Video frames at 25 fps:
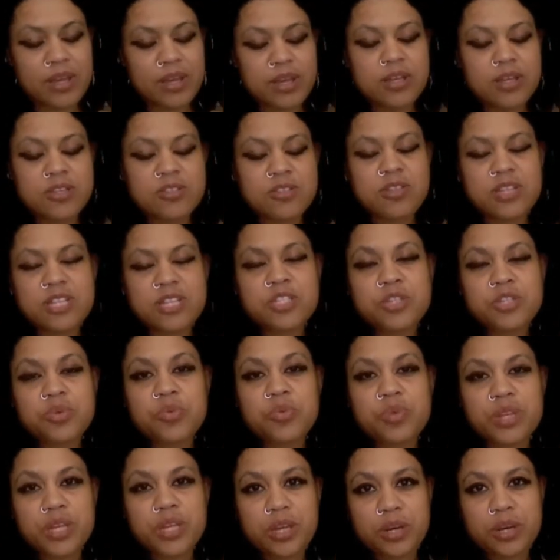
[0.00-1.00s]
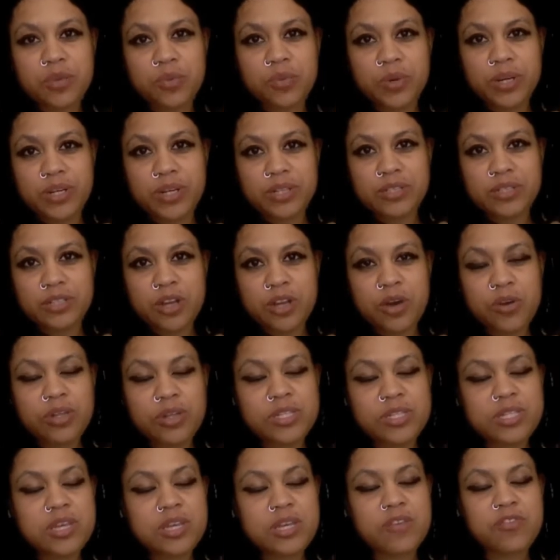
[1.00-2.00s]
So that's a really good one.
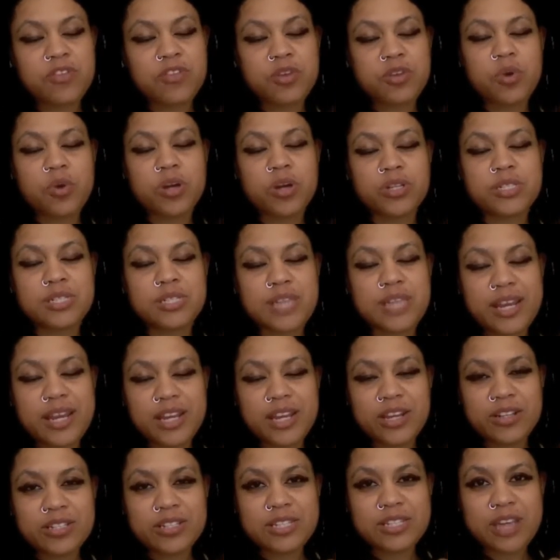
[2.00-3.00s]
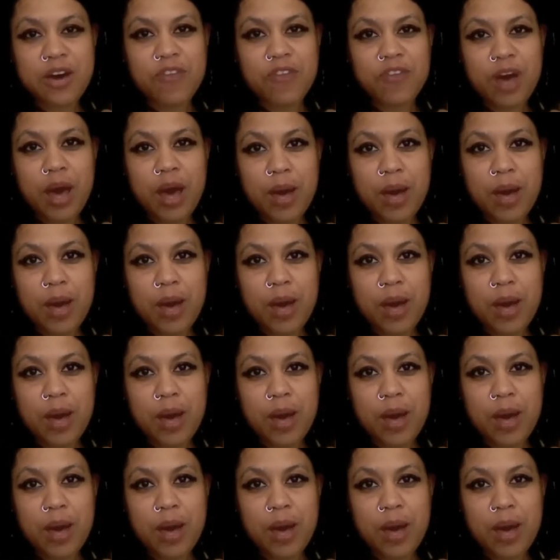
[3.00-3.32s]
Notice if you are setting yourself